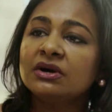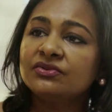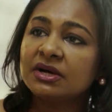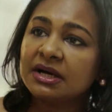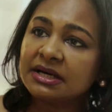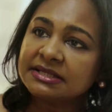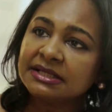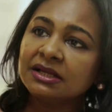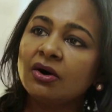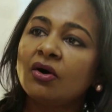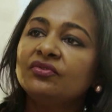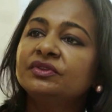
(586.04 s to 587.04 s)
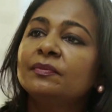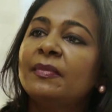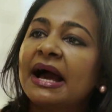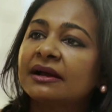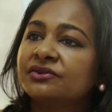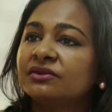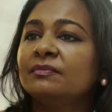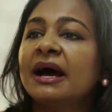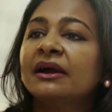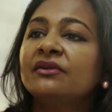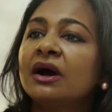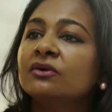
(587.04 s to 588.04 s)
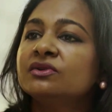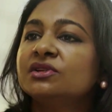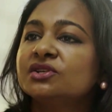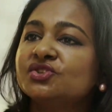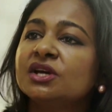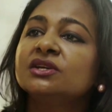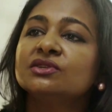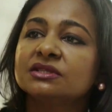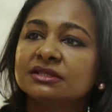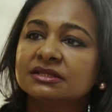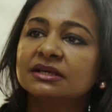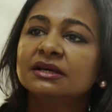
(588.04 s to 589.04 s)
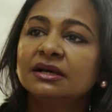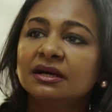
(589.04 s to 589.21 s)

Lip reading: a rehearsal of the background changes